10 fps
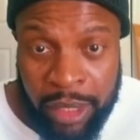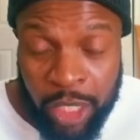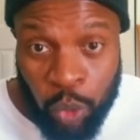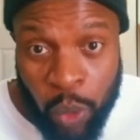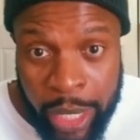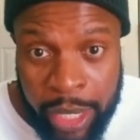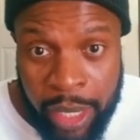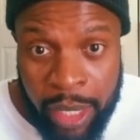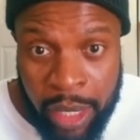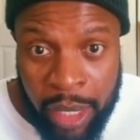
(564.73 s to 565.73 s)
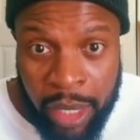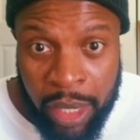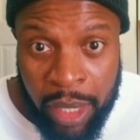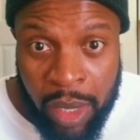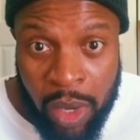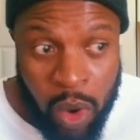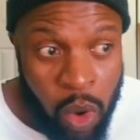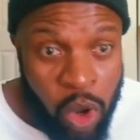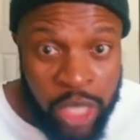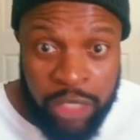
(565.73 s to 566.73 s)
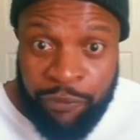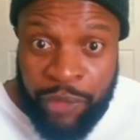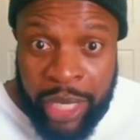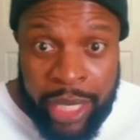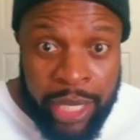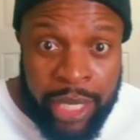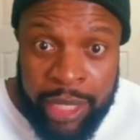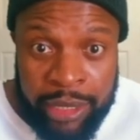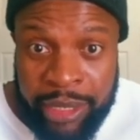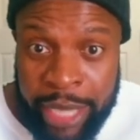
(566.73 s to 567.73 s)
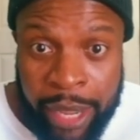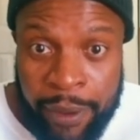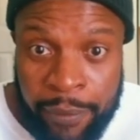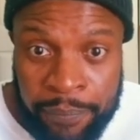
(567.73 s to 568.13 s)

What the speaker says: Guess what? All his fucking kids now,